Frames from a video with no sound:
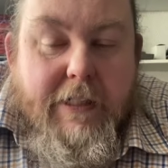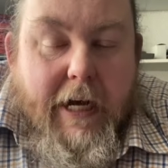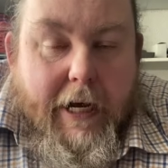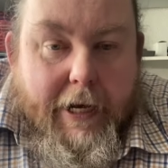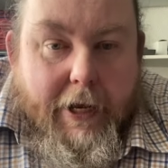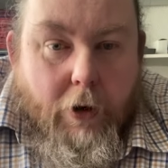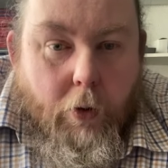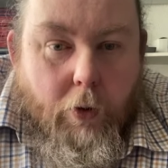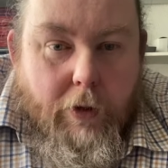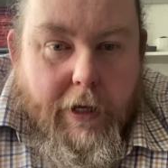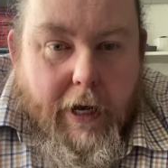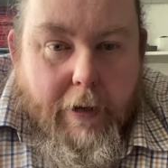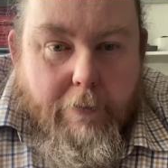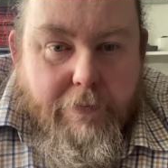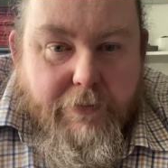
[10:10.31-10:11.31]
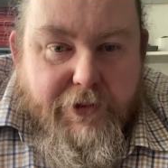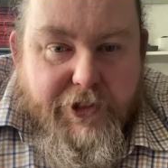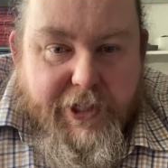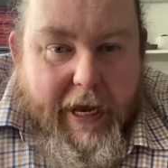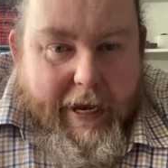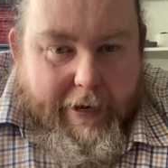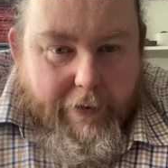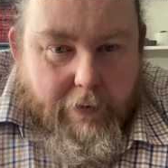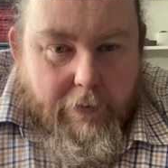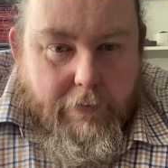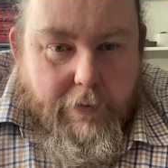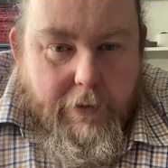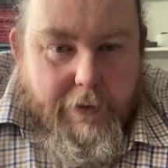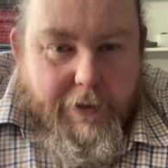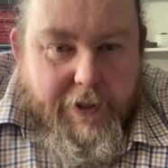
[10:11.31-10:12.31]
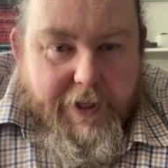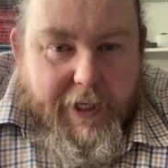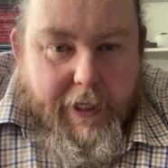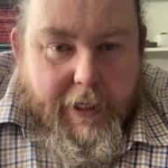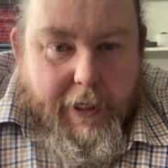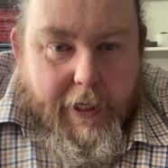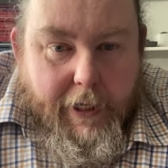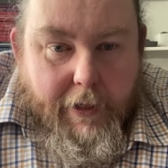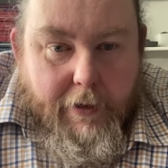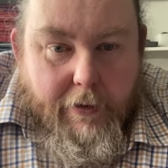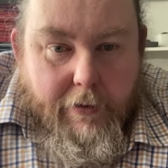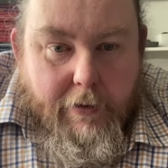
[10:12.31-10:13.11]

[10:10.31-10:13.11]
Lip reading: and it all comes down, the thinking,